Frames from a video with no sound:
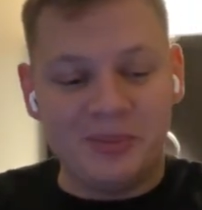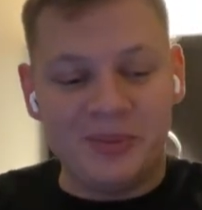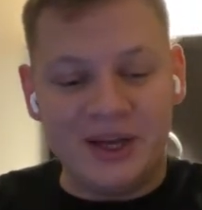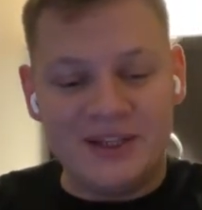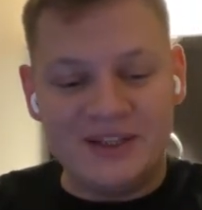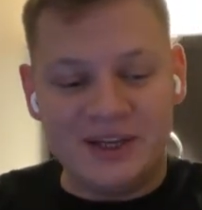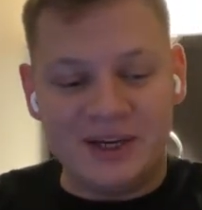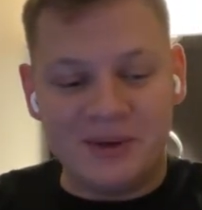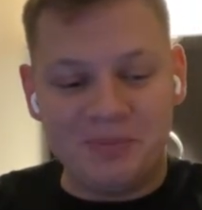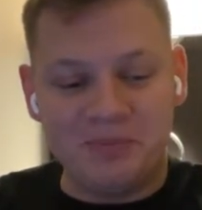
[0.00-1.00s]
But
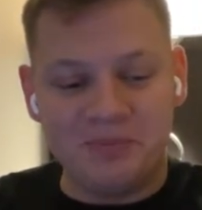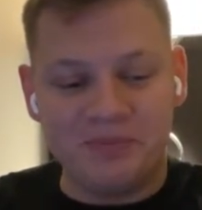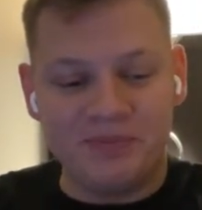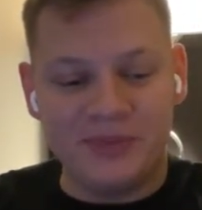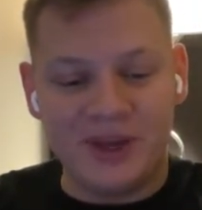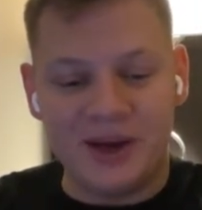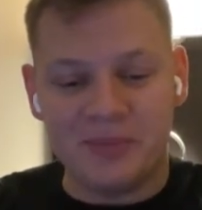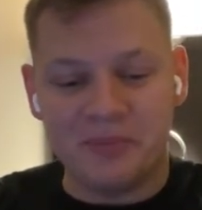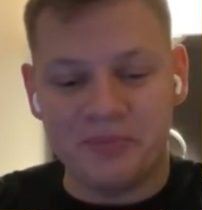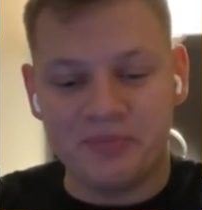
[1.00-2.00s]
um,
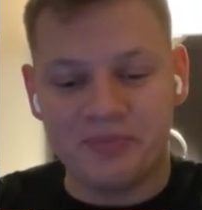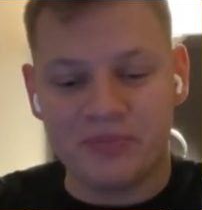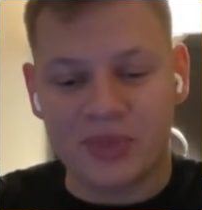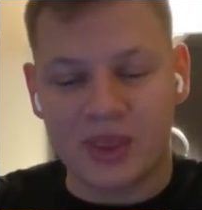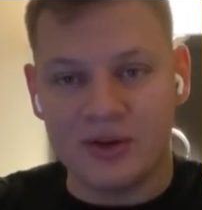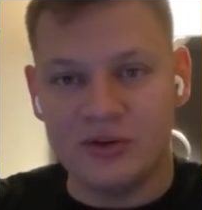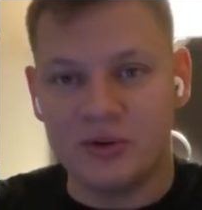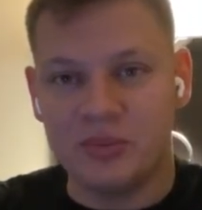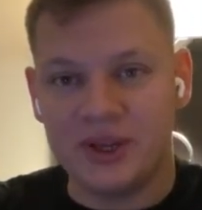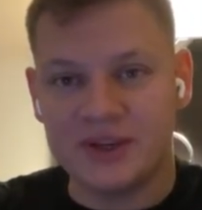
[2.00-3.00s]
yeah,
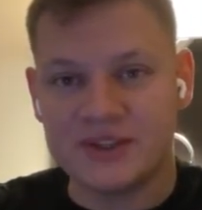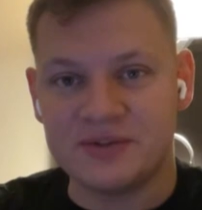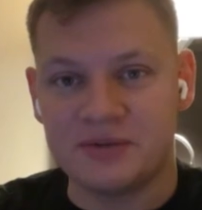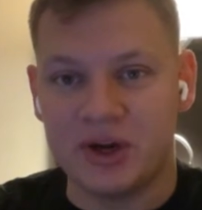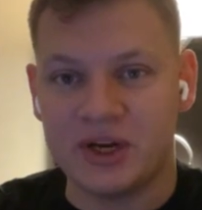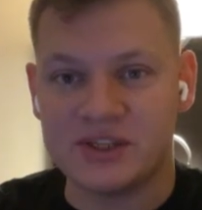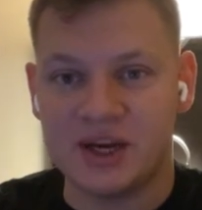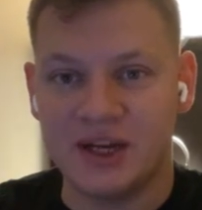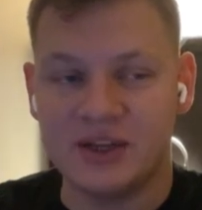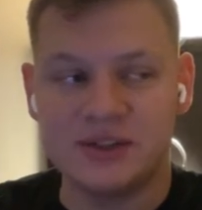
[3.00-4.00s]
Europeans very
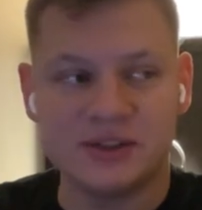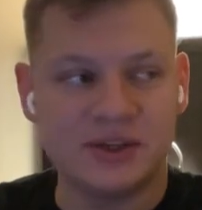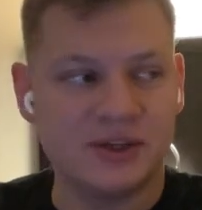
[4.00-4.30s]
excited.